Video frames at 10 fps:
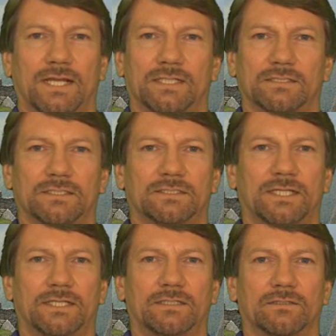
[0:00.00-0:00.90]
As I
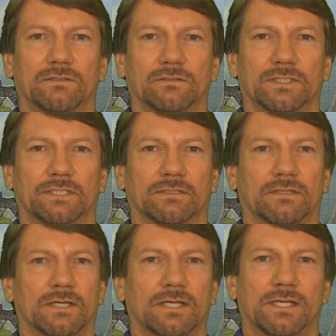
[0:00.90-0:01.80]
stated
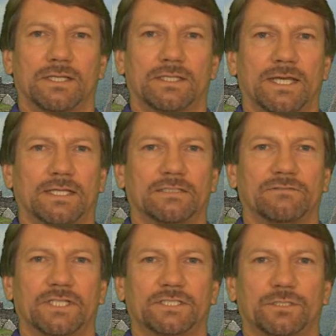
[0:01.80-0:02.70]
earlier, the
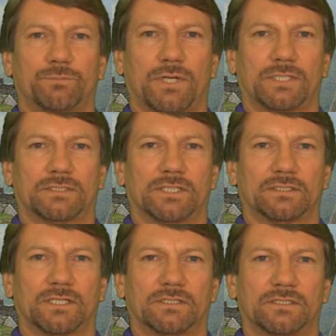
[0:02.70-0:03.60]
activation
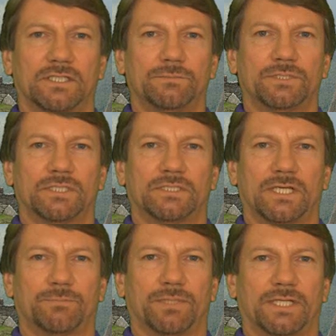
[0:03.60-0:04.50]
process seems to
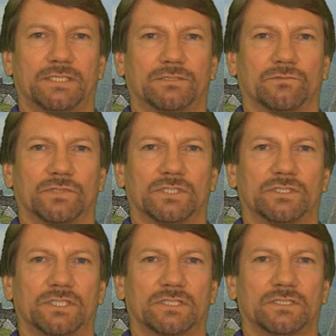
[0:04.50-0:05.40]
take place over a
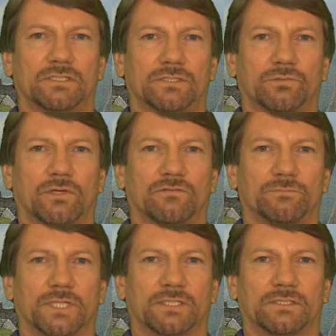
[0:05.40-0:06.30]
6 to 12
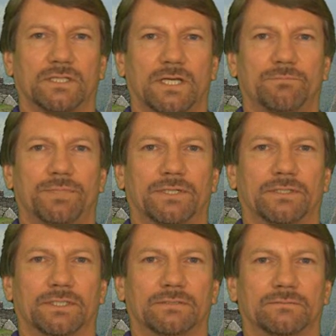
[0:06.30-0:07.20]
month time
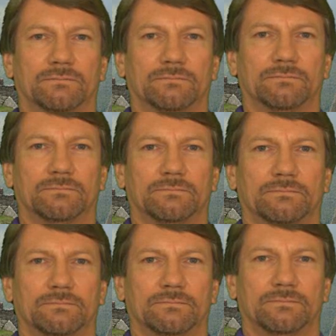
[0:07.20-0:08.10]
period.
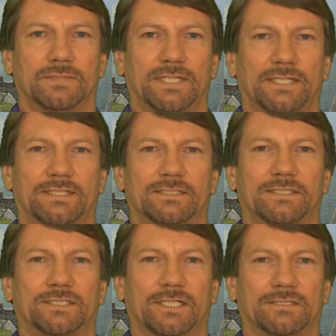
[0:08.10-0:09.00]
It is a
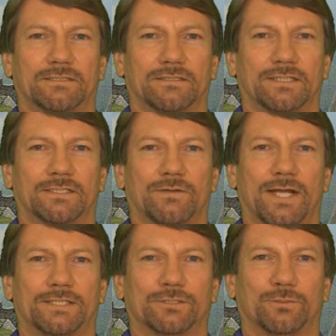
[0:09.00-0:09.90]
gentle and
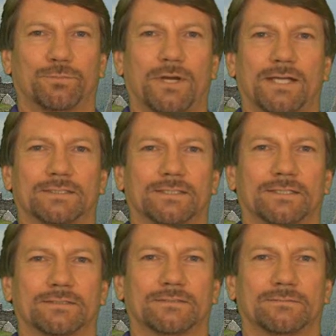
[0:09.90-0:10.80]
gradual
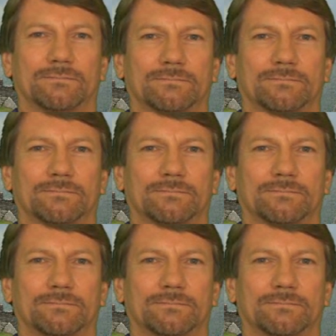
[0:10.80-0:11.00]
process.